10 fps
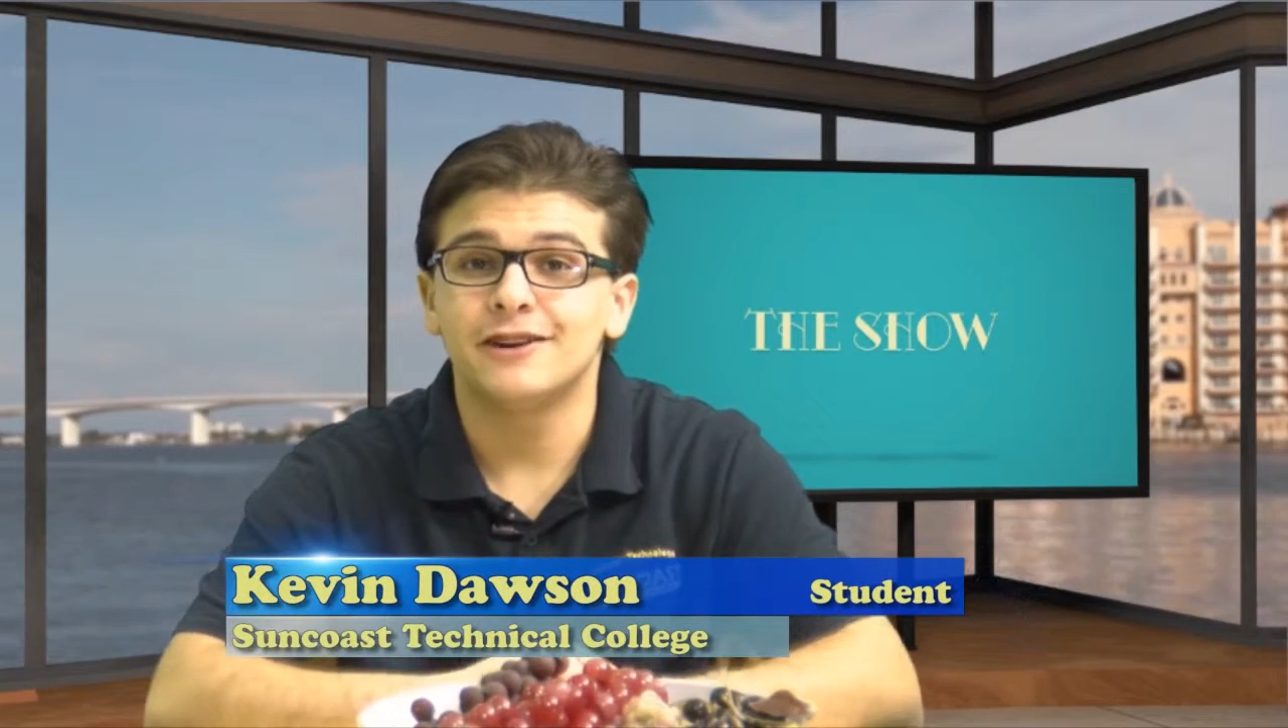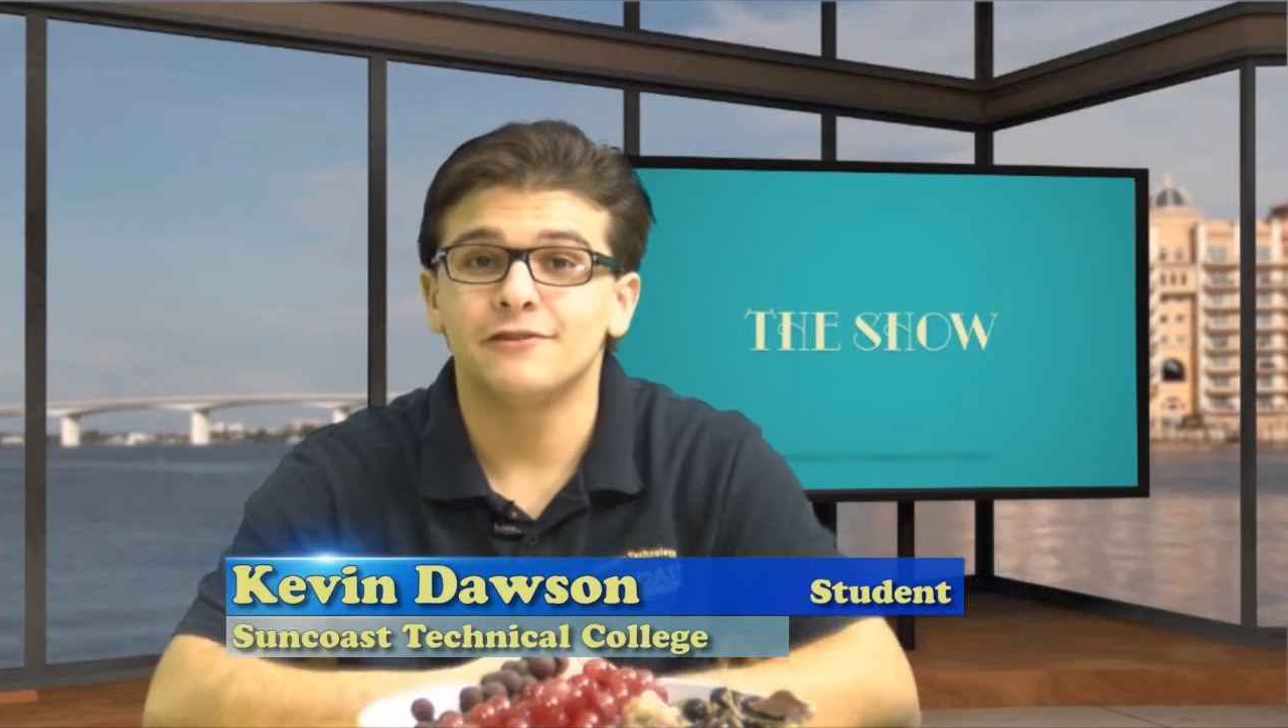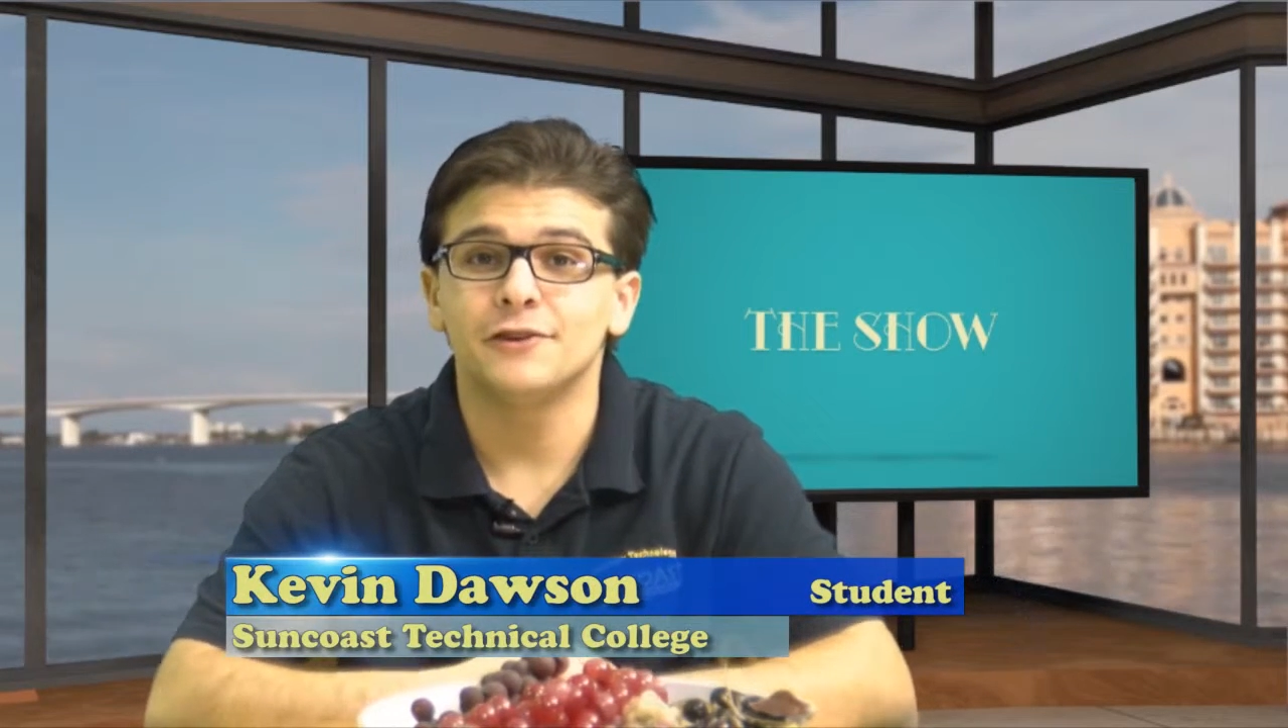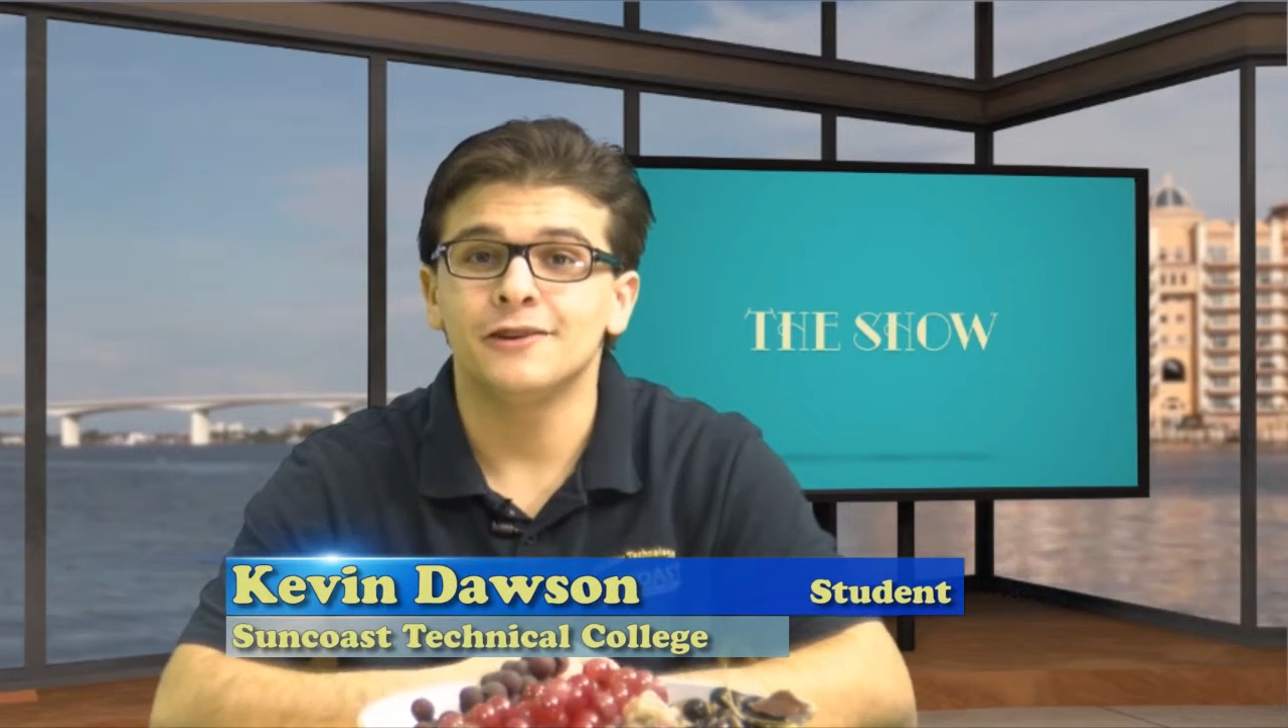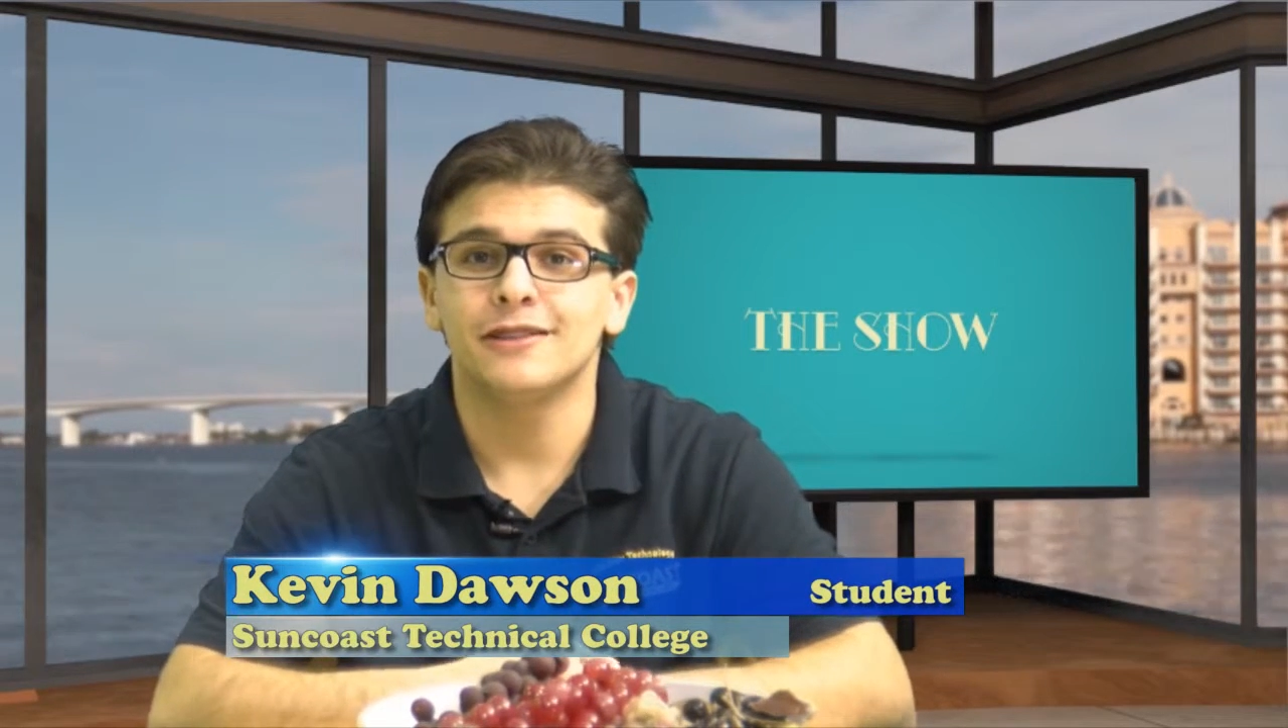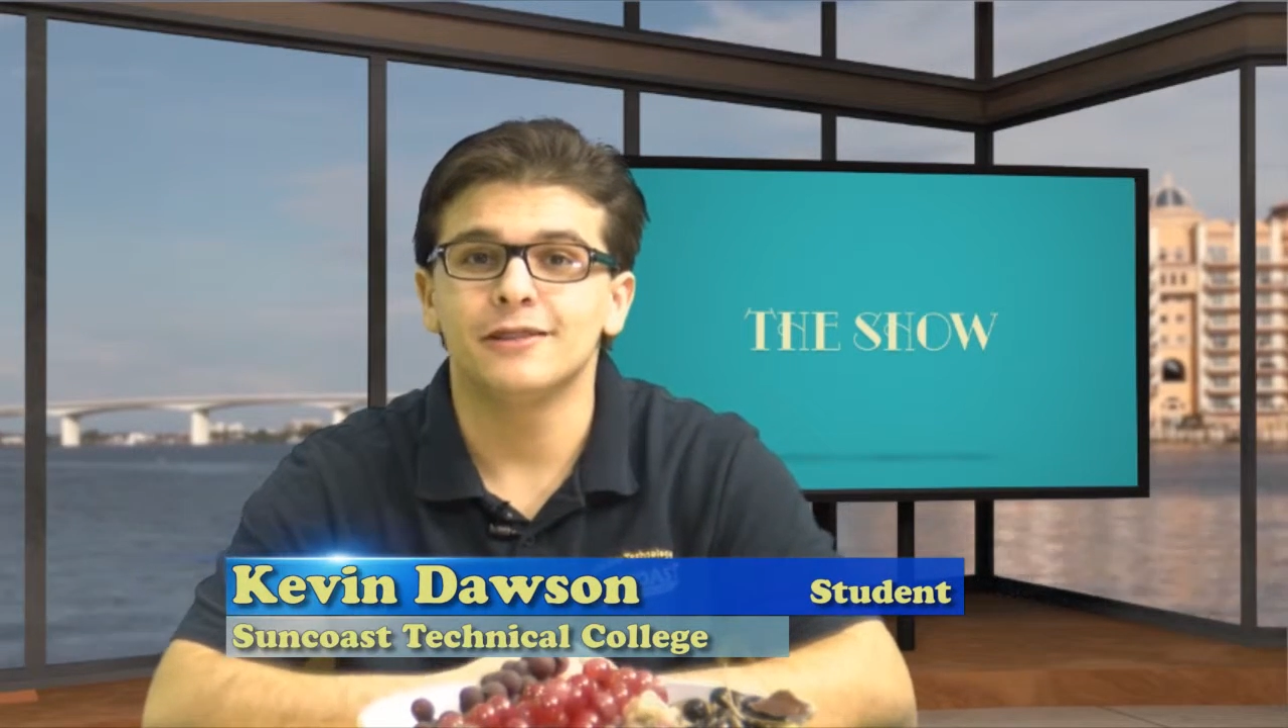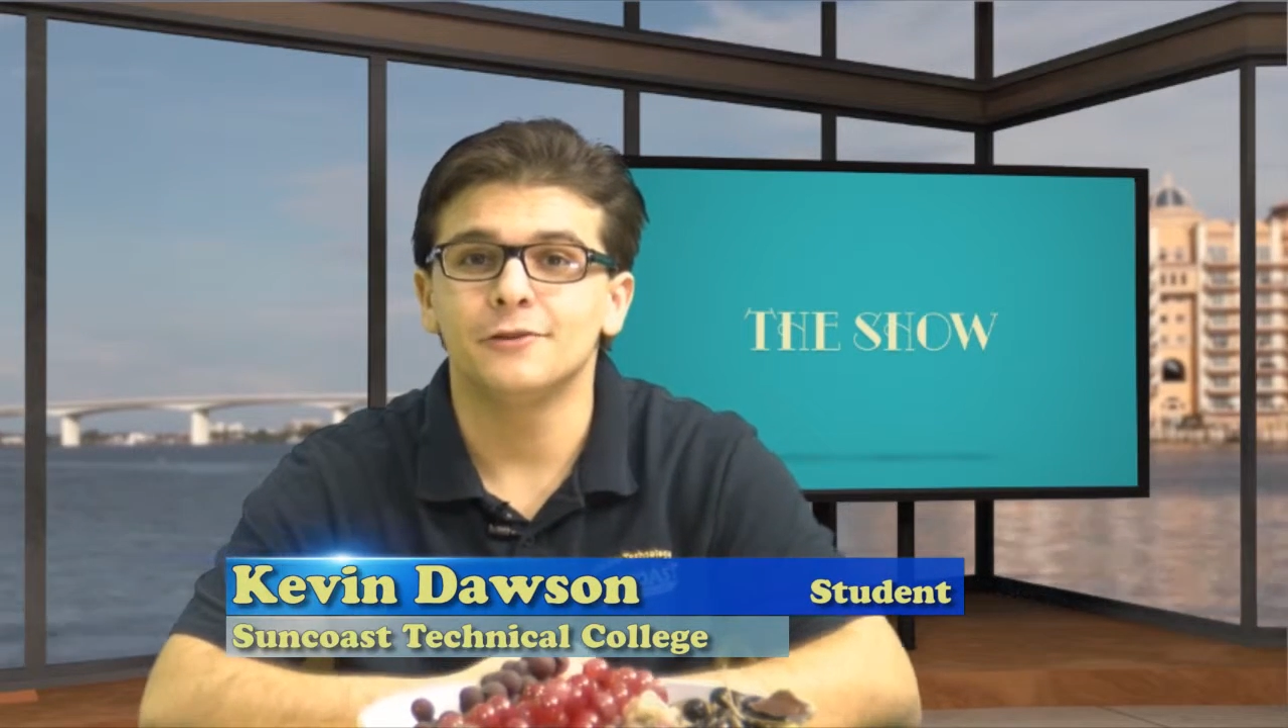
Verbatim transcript: interviewing